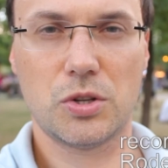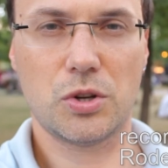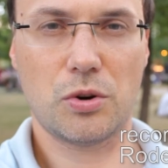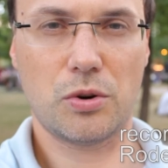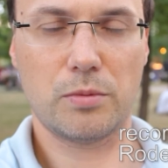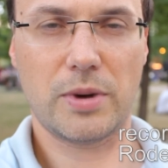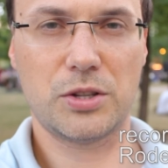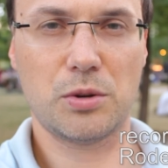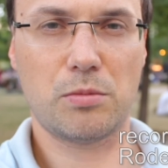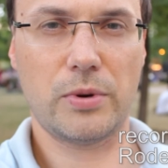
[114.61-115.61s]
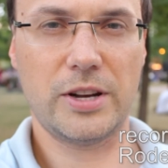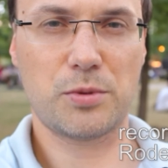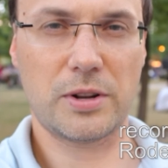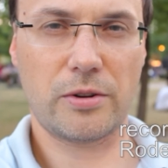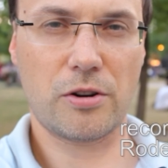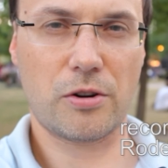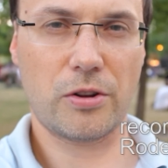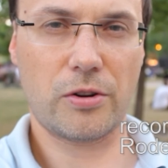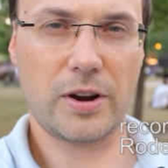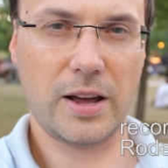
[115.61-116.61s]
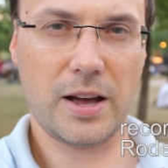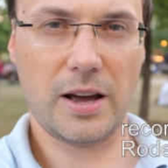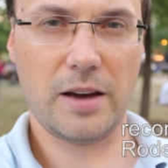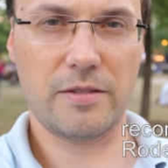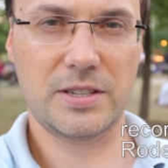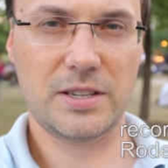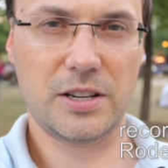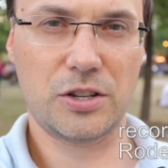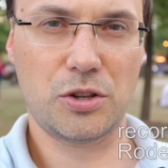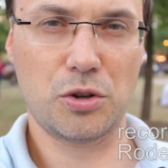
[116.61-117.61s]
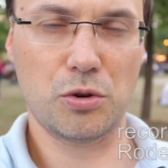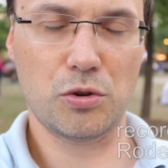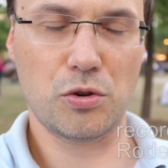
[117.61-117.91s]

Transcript: so on my Zoom H1 recorder I have it set to